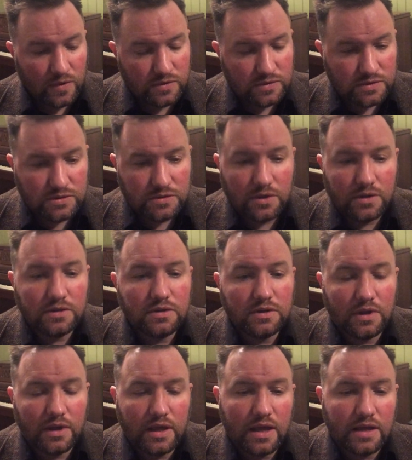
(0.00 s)

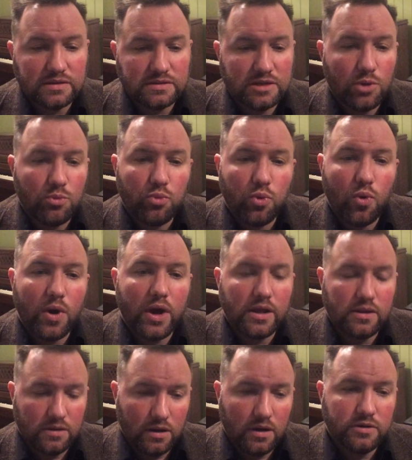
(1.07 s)
certainly at some
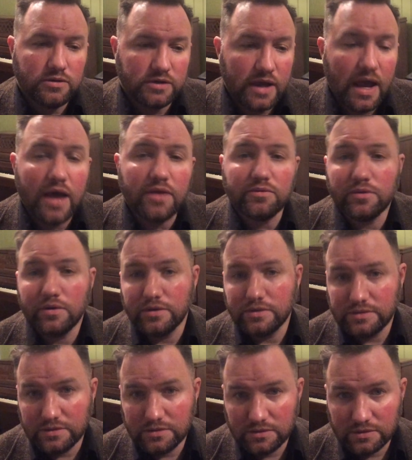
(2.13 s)
point the
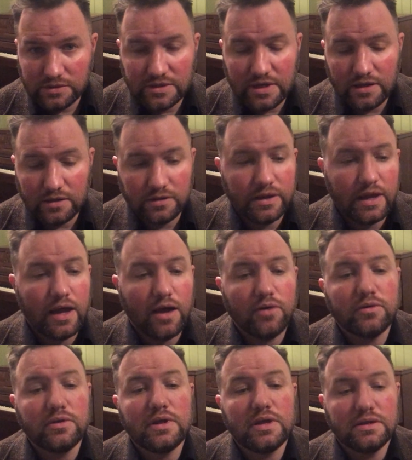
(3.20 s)
hunter-gatherers settled
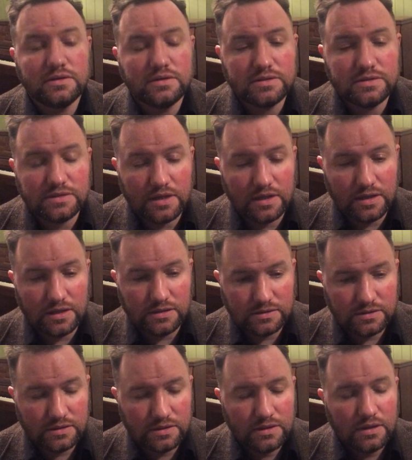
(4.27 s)
down into
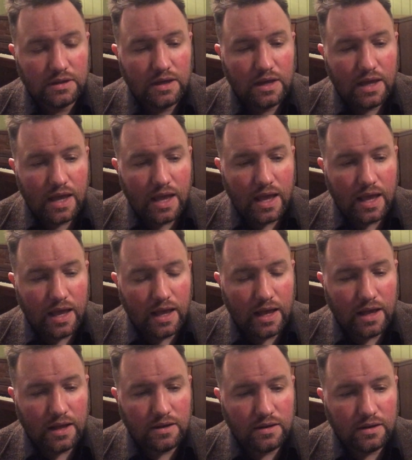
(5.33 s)
cities
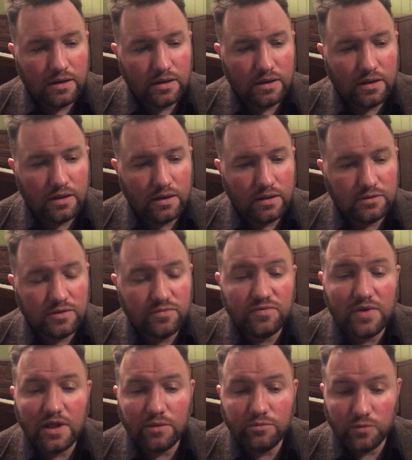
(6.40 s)
and
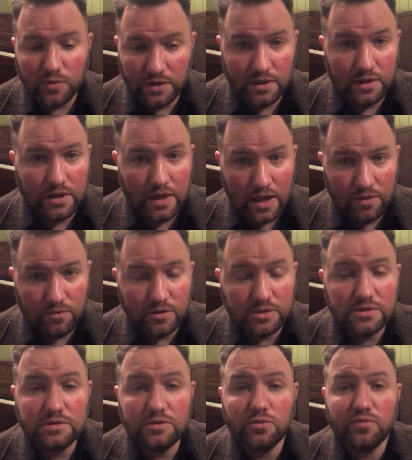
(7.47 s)
developed written
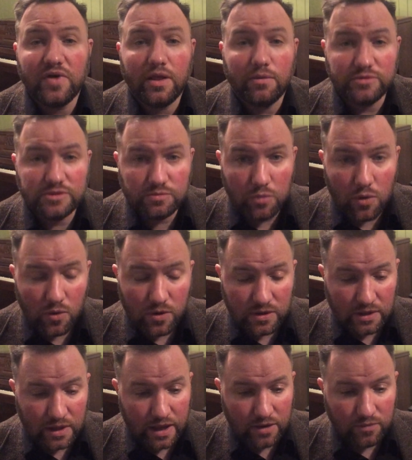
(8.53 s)
language, developed
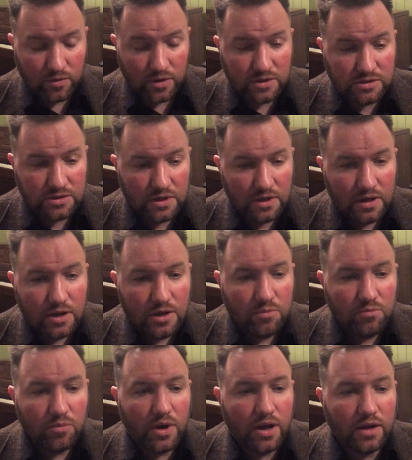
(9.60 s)
spoken language.
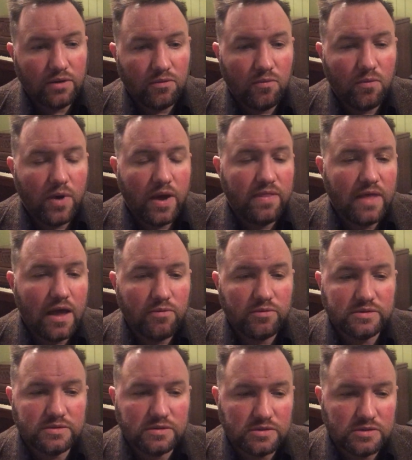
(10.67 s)
But when that
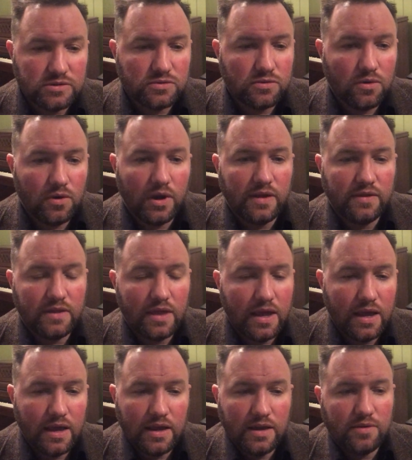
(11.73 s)
was destroyed,
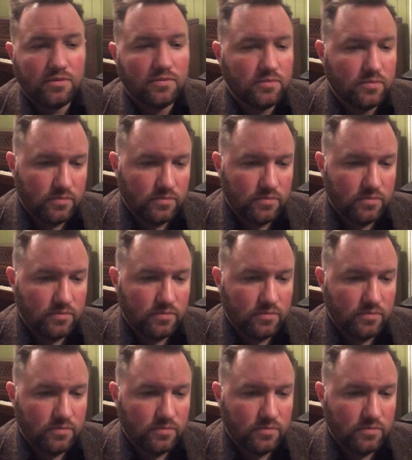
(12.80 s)
they